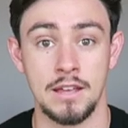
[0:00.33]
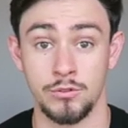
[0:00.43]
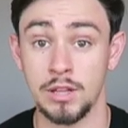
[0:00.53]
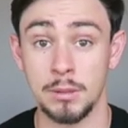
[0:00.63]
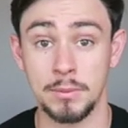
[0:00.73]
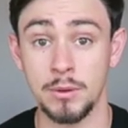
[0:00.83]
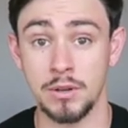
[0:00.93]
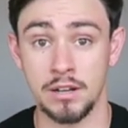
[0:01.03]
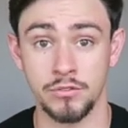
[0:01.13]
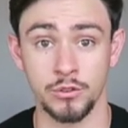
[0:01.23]
If you're like me
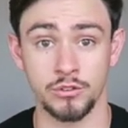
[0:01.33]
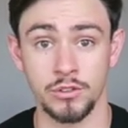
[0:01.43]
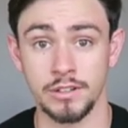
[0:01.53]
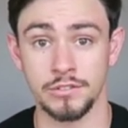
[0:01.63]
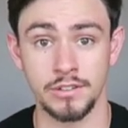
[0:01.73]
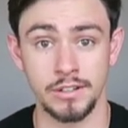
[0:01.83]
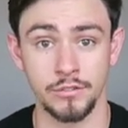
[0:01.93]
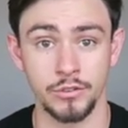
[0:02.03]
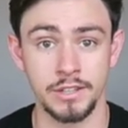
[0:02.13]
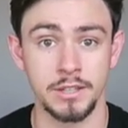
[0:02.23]
when I first started
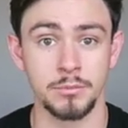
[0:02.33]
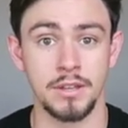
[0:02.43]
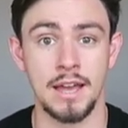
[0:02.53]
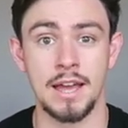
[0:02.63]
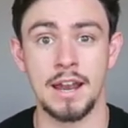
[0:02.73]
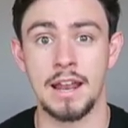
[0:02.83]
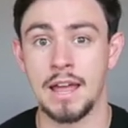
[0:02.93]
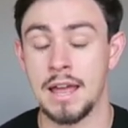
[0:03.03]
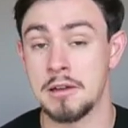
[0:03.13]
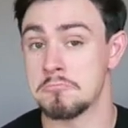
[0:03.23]
studying for the MCAT,
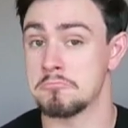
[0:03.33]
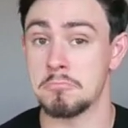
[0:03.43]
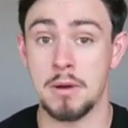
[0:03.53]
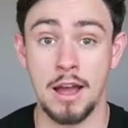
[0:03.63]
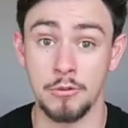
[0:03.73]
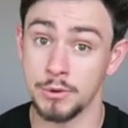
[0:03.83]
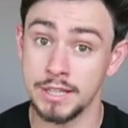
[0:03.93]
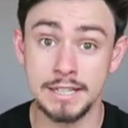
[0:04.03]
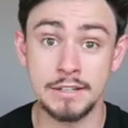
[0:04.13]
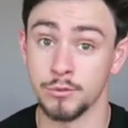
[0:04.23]
I
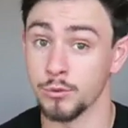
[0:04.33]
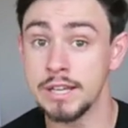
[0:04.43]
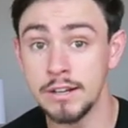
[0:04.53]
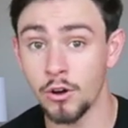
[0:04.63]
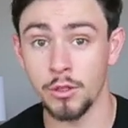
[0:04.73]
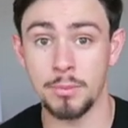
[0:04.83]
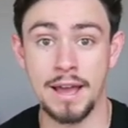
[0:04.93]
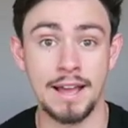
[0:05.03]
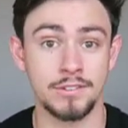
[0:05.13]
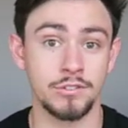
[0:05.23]
really didn't read all the
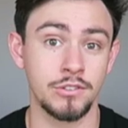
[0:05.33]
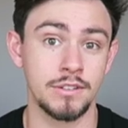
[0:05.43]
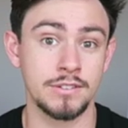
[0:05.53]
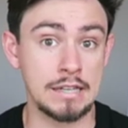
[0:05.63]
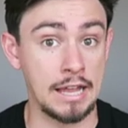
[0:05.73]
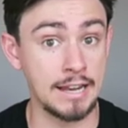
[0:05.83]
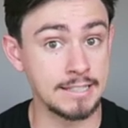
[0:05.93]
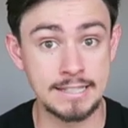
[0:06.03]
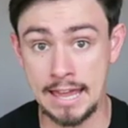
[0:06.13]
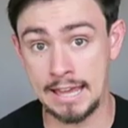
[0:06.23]
passages and I
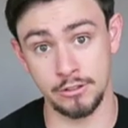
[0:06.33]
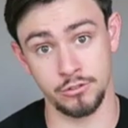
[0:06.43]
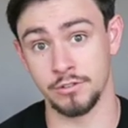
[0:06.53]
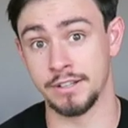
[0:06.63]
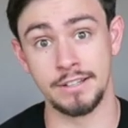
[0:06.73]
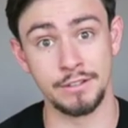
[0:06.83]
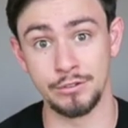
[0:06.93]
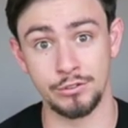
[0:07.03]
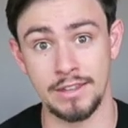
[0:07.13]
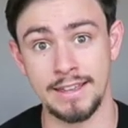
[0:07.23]
dang sure didn't
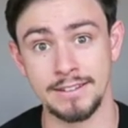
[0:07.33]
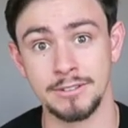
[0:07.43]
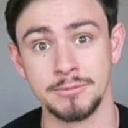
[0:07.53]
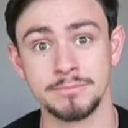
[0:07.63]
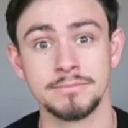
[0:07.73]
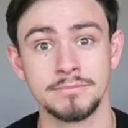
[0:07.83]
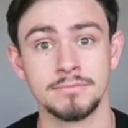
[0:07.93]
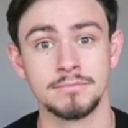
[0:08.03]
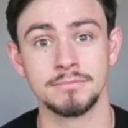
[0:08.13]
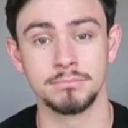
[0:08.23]
understand them.
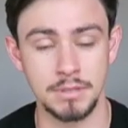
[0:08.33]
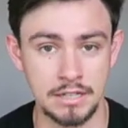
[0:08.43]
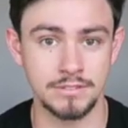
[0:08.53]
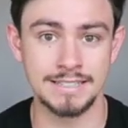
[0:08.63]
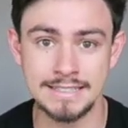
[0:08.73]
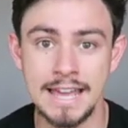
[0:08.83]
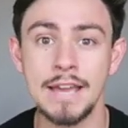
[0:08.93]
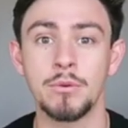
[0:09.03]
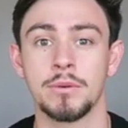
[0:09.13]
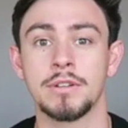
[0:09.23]
But
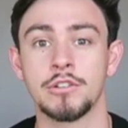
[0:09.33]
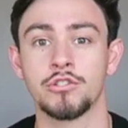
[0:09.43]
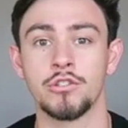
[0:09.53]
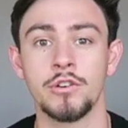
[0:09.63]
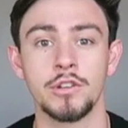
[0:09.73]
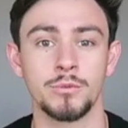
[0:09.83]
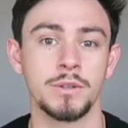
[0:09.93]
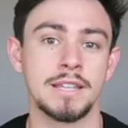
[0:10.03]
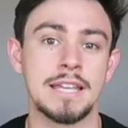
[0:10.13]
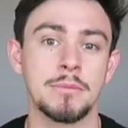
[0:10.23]
today what I'm going to show you is
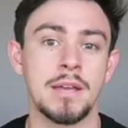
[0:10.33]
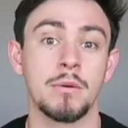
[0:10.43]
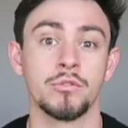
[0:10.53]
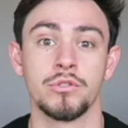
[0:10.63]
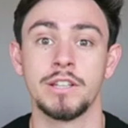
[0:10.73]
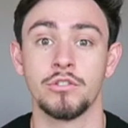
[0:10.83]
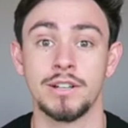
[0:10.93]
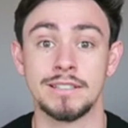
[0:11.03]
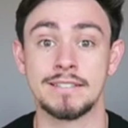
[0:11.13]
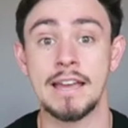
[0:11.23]
what the MCAT was really
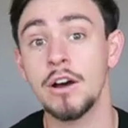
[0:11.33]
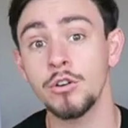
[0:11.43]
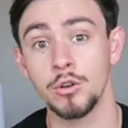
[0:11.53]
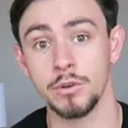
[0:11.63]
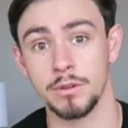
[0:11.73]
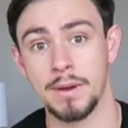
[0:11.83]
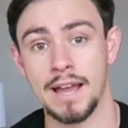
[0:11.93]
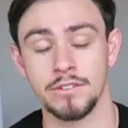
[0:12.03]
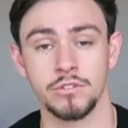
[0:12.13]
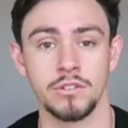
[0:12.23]
trying to tell you with the
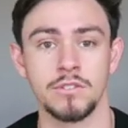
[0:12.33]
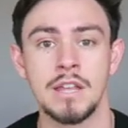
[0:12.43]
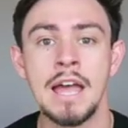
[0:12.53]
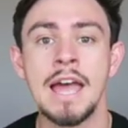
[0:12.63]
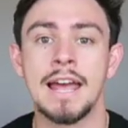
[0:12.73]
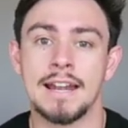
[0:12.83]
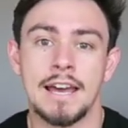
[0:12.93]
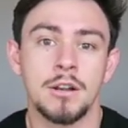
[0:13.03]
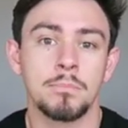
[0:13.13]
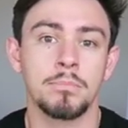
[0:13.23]
passages and
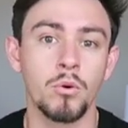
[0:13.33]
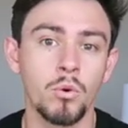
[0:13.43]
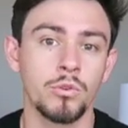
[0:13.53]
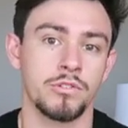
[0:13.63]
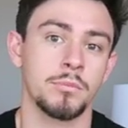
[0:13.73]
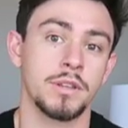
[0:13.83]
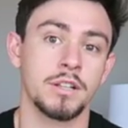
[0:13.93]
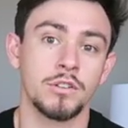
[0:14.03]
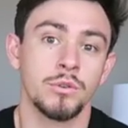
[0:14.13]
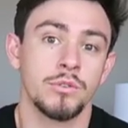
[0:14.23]
how to pull some of
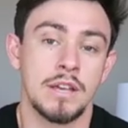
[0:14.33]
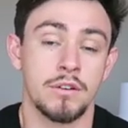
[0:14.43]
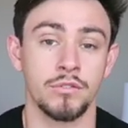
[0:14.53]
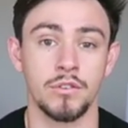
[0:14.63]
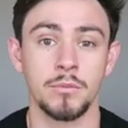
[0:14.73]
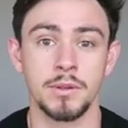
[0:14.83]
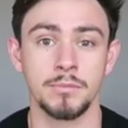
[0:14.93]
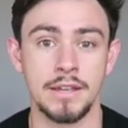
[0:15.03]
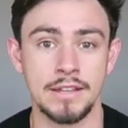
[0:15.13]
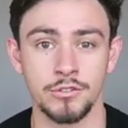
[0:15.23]
the clues out from
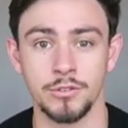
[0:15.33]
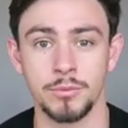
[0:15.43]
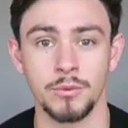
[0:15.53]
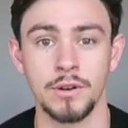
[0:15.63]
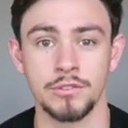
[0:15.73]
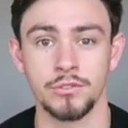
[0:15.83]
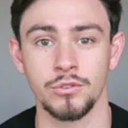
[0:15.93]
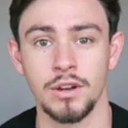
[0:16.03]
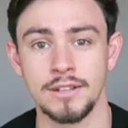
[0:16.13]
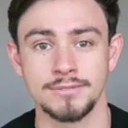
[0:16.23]
them to answer some of the
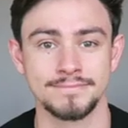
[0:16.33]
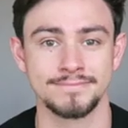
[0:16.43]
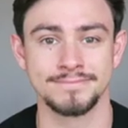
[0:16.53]
questions right.